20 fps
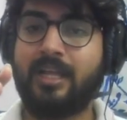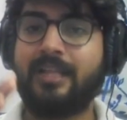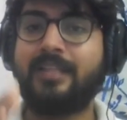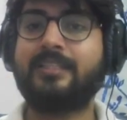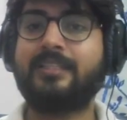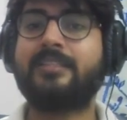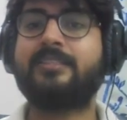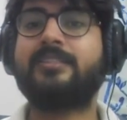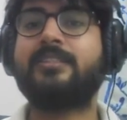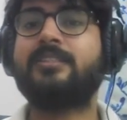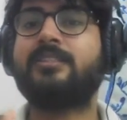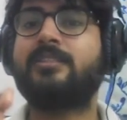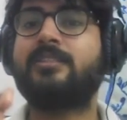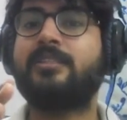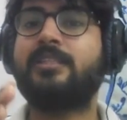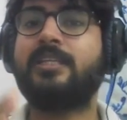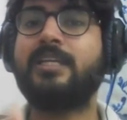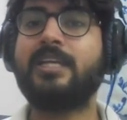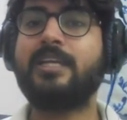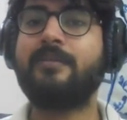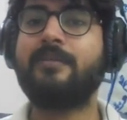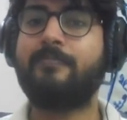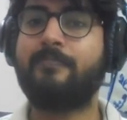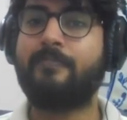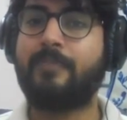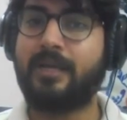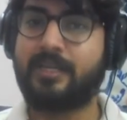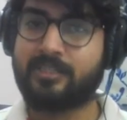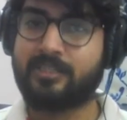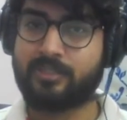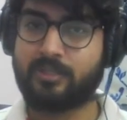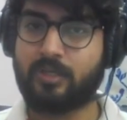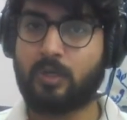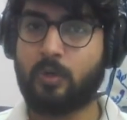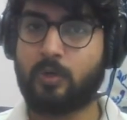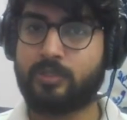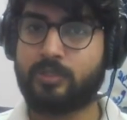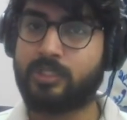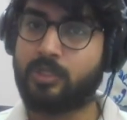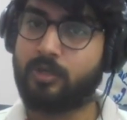this is the best
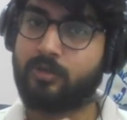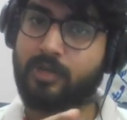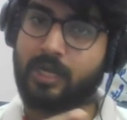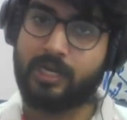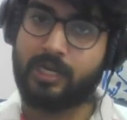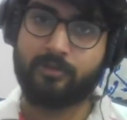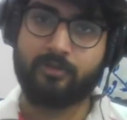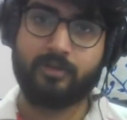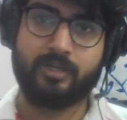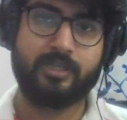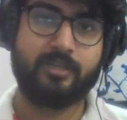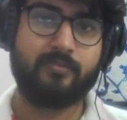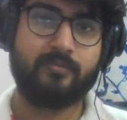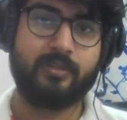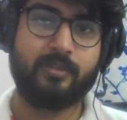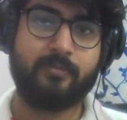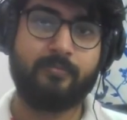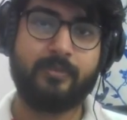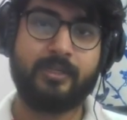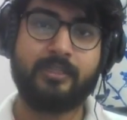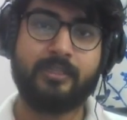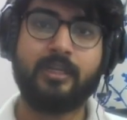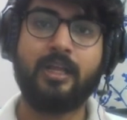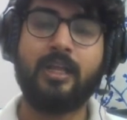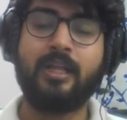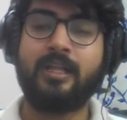course on Android development.